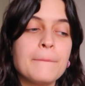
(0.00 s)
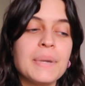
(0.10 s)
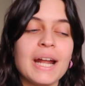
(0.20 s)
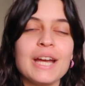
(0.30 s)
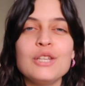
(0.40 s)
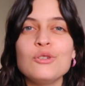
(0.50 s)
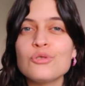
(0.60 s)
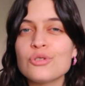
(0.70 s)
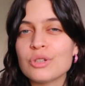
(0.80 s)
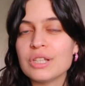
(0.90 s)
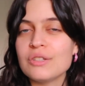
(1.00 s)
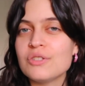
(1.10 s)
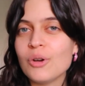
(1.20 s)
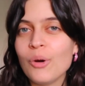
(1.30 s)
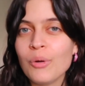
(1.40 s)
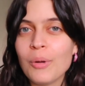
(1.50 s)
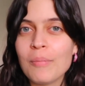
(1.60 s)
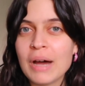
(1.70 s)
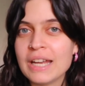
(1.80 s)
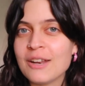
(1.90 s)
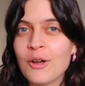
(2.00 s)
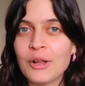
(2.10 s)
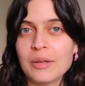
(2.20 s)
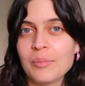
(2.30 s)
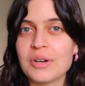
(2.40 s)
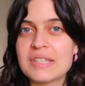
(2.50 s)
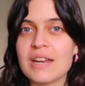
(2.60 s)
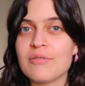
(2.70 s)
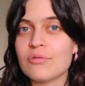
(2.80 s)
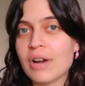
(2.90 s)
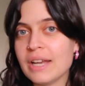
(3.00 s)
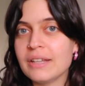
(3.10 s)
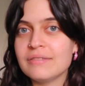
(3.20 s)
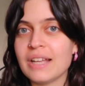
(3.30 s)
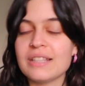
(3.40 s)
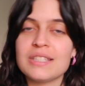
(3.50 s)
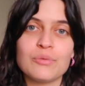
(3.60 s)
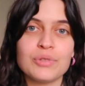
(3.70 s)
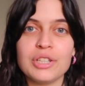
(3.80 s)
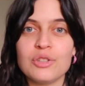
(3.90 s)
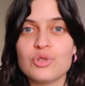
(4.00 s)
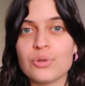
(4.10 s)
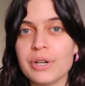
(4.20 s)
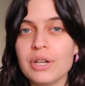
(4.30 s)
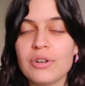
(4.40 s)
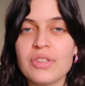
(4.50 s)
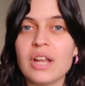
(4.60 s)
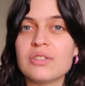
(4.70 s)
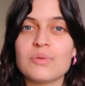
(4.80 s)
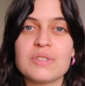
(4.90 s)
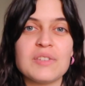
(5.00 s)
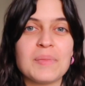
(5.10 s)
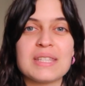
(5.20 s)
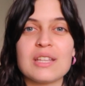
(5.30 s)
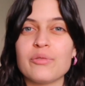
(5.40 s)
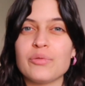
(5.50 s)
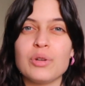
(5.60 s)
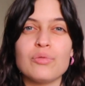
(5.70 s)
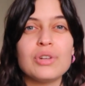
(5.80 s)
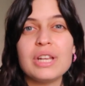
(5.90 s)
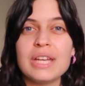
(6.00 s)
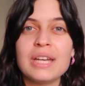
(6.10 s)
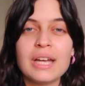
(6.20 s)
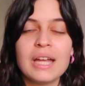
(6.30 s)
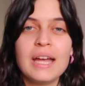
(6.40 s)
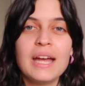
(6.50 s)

But I usually don't mind unhauling books that I've read that I didn't really enjoy or that I don't see myself rereading.